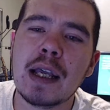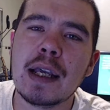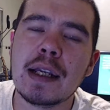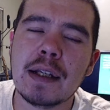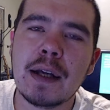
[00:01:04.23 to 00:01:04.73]

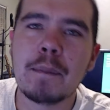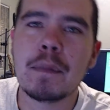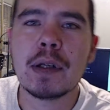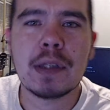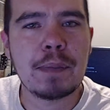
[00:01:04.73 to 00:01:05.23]

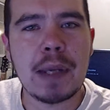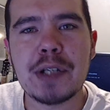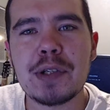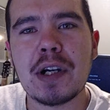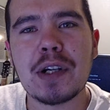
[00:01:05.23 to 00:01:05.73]
the
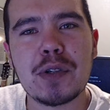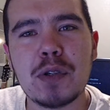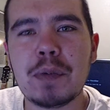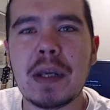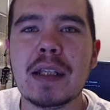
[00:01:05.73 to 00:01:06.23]
Patreon
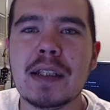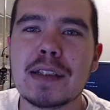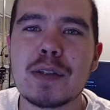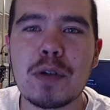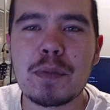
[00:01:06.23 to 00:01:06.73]
group and
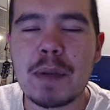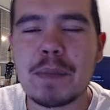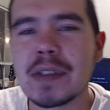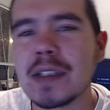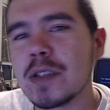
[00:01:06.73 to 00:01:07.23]
Discord
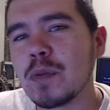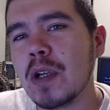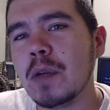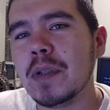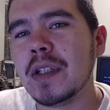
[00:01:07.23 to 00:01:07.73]
members as
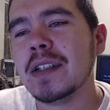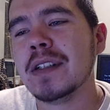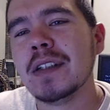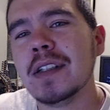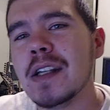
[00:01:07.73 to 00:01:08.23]
well. But
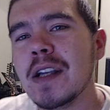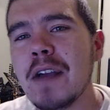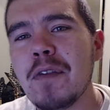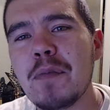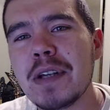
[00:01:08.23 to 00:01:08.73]

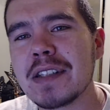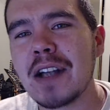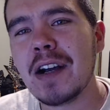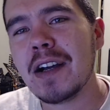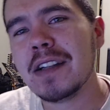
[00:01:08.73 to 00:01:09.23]
everybody's
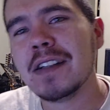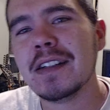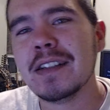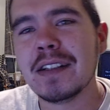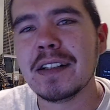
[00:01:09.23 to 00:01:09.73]
on
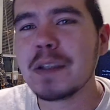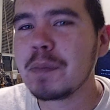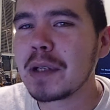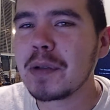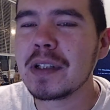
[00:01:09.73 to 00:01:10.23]
the
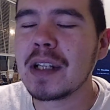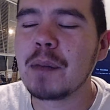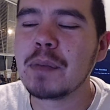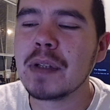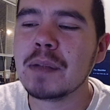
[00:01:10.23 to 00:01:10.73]

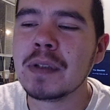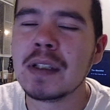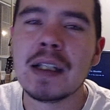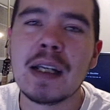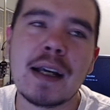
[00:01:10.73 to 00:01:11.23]
Bitcoin.pub,
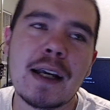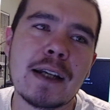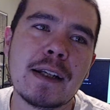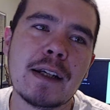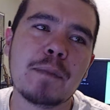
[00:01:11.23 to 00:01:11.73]

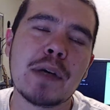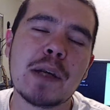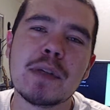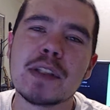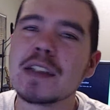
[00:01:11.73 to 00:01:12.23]
and pretty
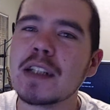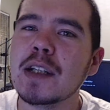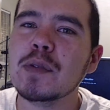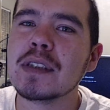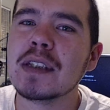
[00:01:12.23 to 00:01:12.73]
much it
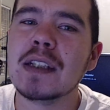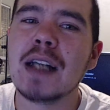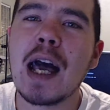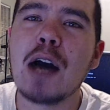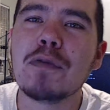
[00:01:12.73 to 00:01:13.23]
was a
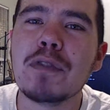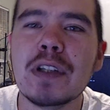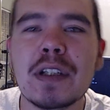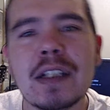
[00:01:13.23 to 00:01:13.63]
alpha